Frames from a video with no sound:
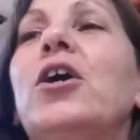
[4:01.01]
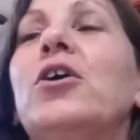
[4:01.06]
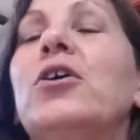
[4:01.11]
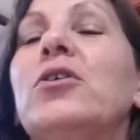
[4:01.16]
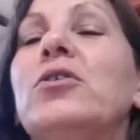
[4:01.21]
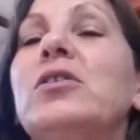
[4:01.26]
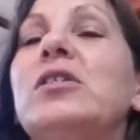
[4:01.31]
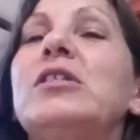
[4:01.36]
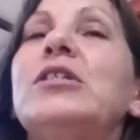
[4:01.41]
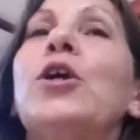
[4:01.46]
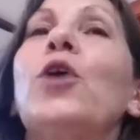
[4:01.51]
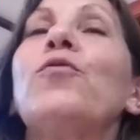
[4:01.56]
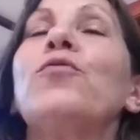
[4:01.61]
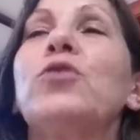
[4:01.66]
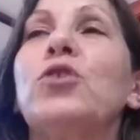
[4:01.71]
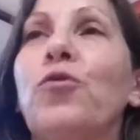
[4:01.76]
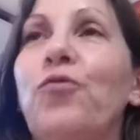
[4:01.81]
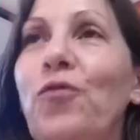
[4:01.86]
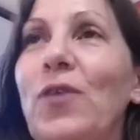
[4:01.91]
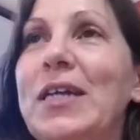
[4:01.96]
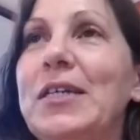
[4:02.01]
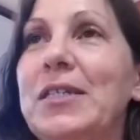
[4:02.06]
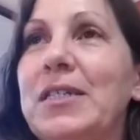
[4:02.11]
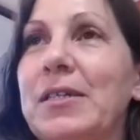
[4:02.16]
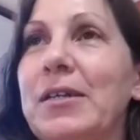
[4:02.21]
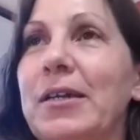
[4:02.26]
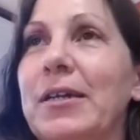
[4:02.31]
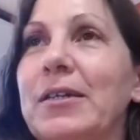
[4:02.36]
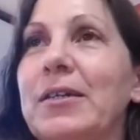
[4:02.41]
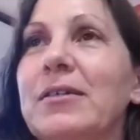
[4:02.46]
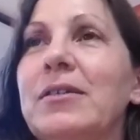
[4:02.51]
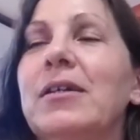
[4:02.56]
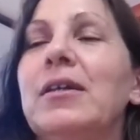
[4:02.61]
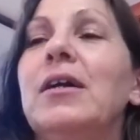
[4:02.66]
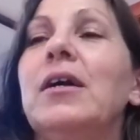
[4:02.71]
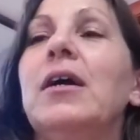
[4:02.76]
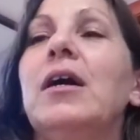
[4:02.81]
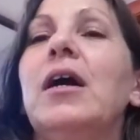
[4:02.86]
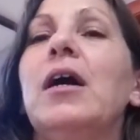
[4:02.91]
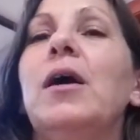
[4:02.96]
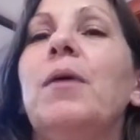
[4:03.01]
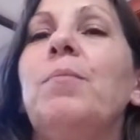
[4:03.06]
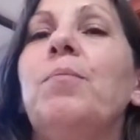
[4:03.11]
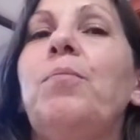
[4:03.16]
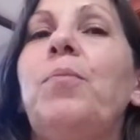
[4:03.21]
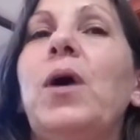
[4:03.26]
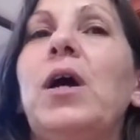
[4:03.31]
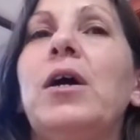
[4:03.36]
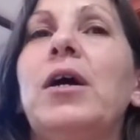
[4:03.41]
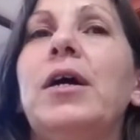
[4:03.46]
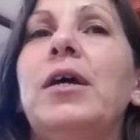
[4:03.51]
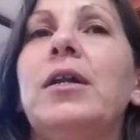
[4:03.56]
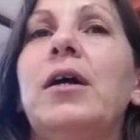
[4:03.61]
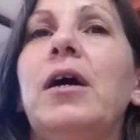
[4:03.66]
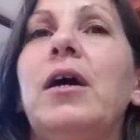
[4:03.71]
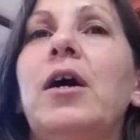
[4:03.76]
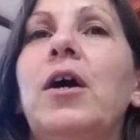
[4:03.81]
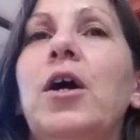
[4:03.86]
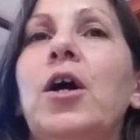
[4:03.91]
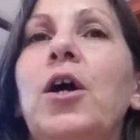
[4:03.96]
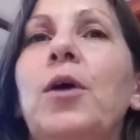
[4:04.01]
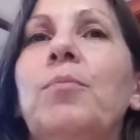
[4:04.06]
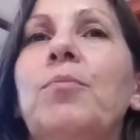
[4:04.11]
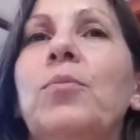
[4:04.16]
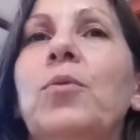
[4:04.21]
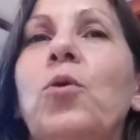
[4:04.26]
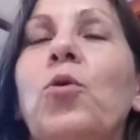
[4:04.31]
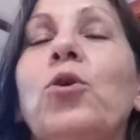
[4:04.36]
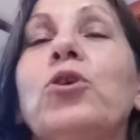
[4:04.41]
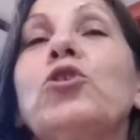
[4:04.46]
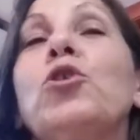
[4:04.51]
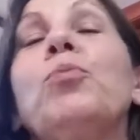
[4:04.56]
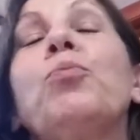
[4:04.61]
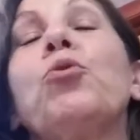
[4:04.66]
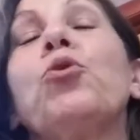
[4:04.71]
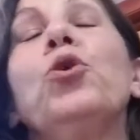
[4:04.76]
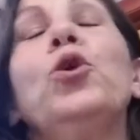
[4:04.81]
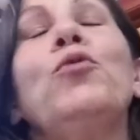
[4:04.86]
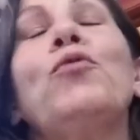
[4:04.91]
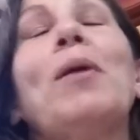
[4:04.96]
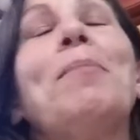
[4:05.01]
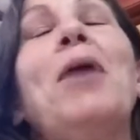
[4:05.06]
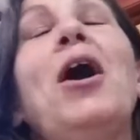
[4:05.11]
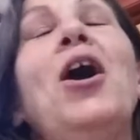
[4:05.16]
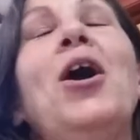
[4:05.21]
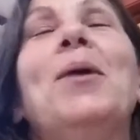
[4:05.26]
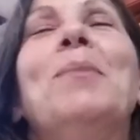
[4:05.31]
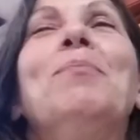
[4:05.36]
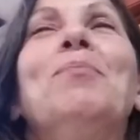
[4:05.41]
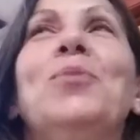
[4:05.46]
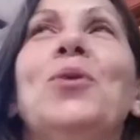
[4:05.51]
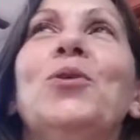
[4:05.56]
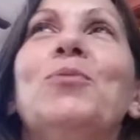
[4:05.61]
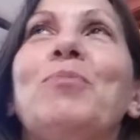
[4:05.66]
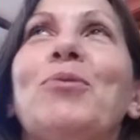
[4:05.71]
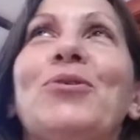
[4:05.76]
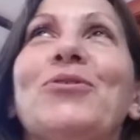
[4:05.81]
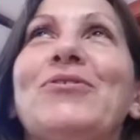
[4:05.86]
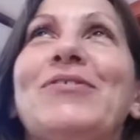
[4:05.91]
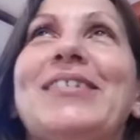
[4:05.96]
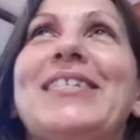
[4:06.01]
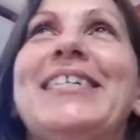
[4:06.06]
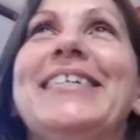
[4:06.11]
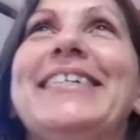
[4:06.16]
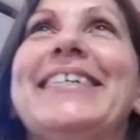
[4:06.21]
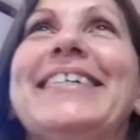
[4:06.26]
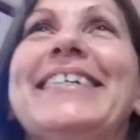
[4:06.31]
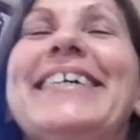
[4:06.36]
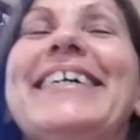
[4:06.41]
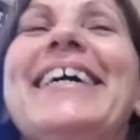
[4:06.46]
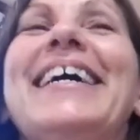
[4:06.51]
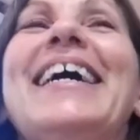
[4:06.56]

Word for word: self-defacing, but or to prove I'm a humble person,